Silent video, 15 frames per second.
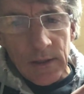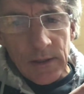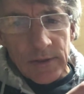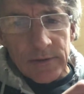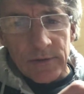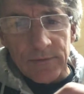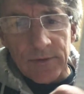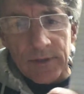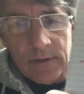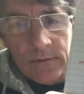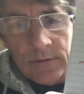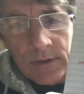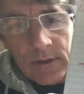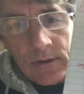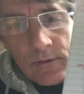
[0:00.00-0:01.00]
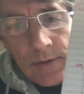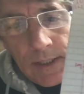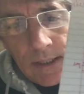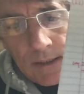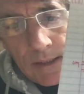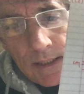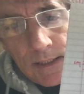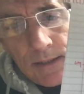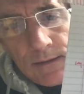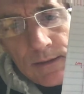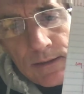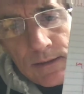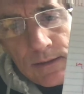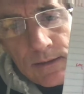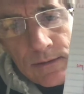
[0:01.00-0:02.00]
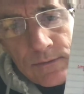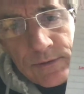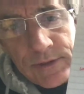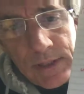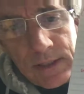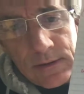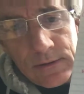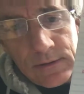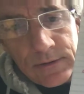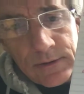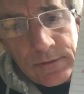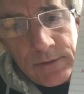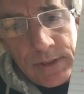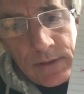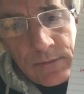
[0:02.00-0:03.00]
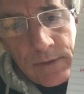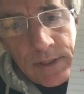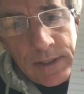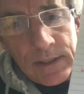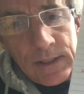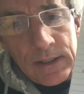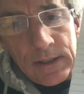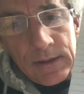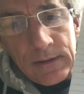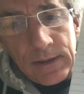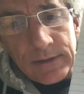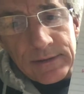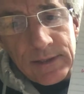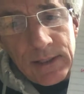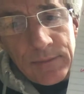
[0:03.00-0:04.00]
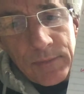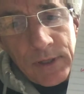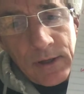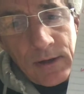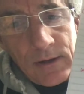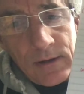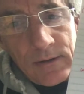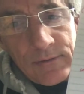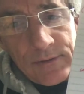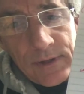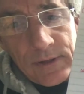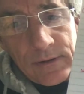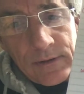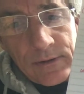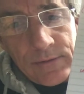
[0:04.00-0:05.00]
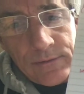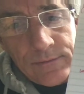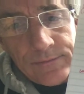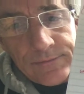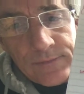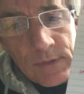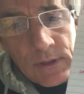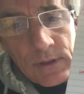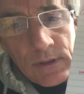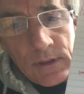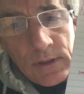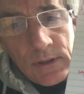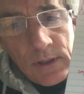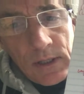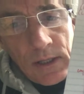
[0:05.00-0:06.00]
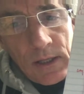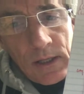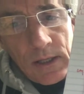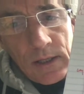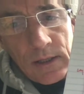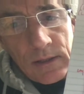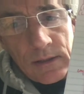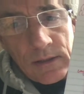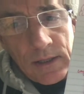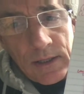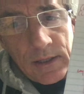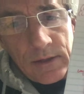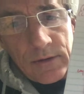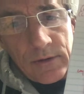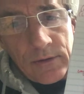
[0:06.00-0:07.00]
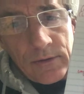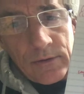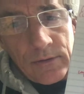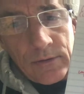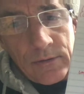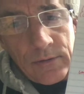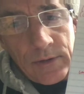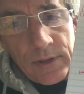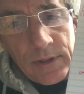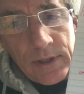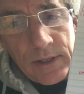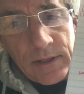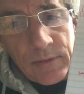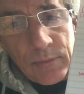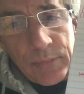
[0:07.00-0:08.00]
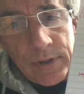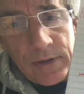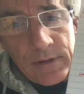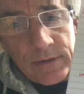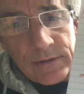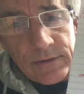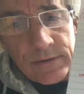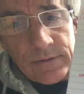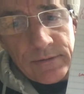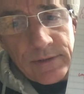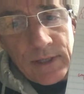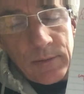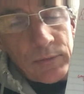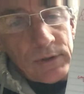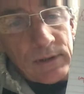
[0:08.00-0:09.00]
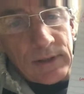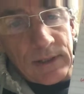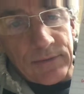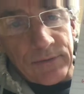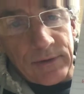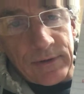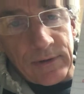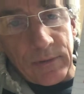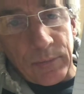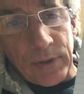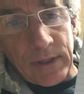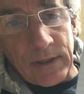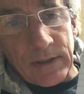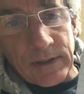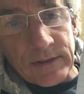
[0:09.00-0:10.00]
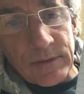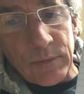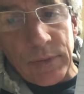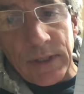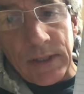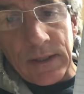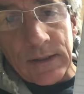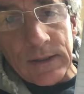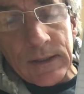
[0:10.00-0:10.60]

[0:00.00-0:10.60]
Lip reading: So if I do it quickly, which I call the quick way, I take my R value and I go and I compare it to Table 11 in Appendix B.